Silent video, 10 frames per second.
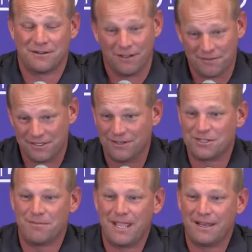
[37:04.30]
and all of a sudden
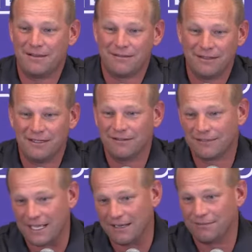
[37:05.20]
there's a man, you know,
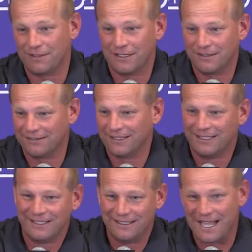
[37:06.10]
kind
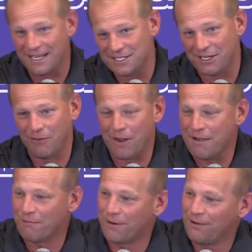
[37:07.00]
of not necessarily
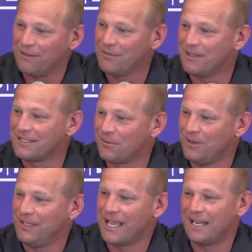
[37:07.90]
right in front of you, but
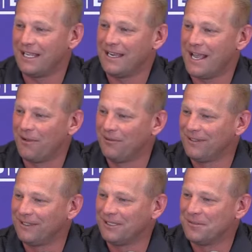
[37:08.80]
someone you got to get
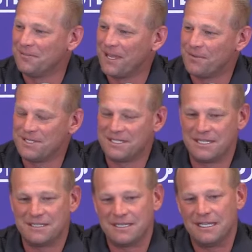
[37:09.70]
down, that was his
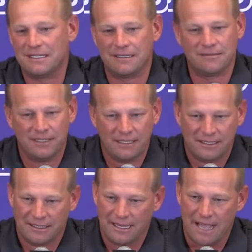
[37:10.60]
instinct. And
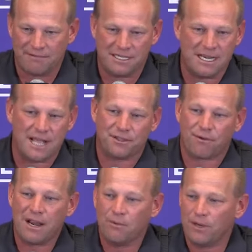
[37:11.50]
obviously not
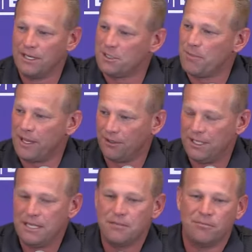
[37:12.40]
the right one. It's a
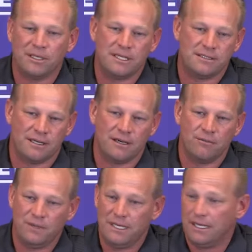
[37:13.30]
penalty. But
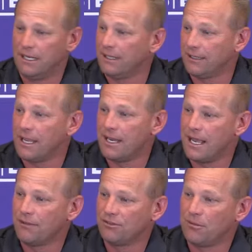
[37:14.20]
we needed to get the guy
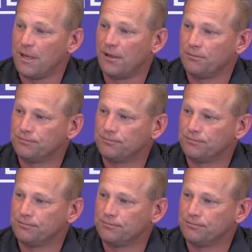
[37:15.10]
down somehow.